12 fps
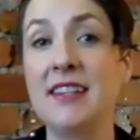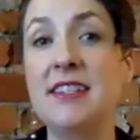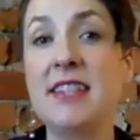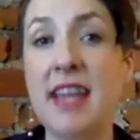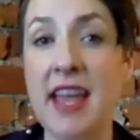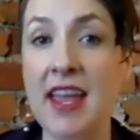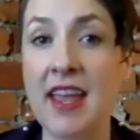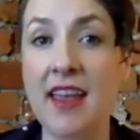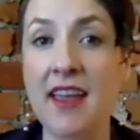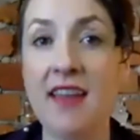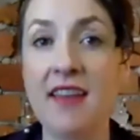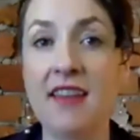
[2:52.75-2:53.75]
day
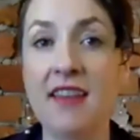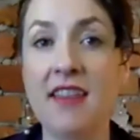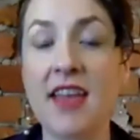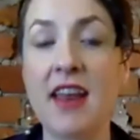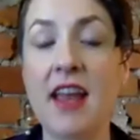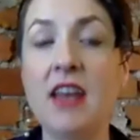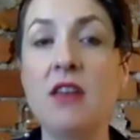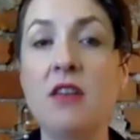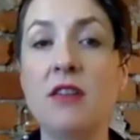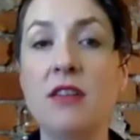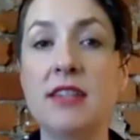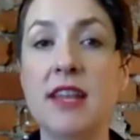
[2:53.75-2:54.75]
that I
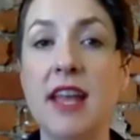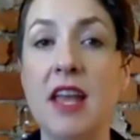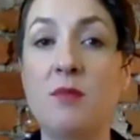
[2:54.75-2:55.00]
noticed that I had